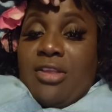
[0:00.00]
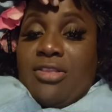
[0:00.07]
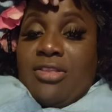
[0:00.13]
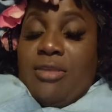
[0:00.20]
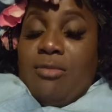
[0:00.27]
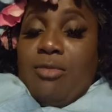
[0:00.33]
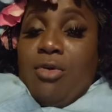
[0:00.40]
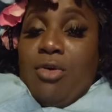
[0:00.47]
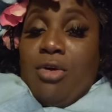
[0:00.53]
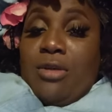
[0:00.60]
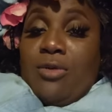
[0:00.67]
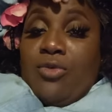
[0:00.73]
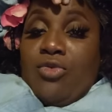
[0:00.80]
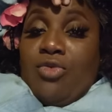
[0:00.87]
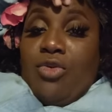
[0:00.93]

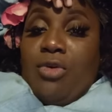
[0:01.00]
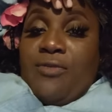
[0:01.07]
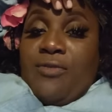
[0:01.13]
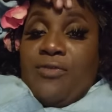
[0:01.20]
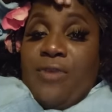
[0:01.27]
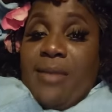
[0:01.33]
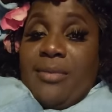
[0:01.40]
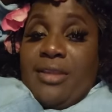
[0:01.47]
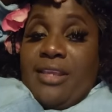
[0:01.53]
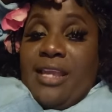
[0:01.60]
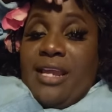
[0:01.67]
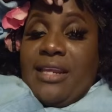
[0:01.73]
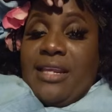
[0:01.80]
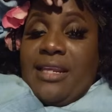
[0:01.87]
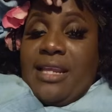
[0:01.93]
Simone Rowe from
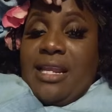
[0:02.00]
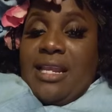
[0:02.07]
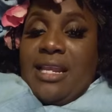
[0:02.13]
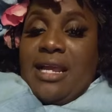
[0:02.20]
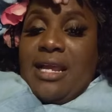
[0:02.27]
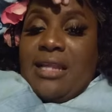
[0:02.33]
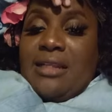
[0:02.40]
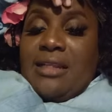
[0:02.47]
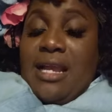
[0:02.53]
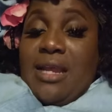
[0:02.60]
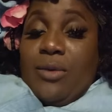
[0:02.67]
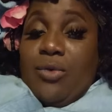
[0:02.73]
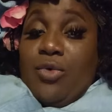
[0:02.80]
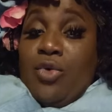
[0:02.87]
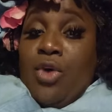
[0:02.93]
Canada, Lord
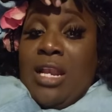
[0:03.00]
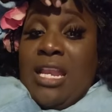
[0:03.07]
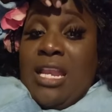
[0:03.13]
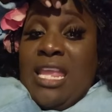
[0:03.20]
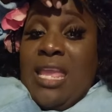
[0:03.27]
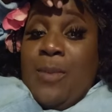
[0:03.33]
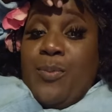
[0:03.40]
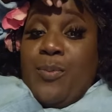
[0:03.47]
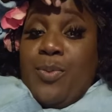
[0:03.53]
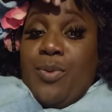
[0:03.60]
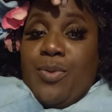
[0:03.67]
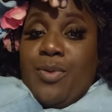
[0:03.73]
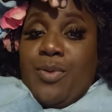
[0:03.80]
God. Whole heap.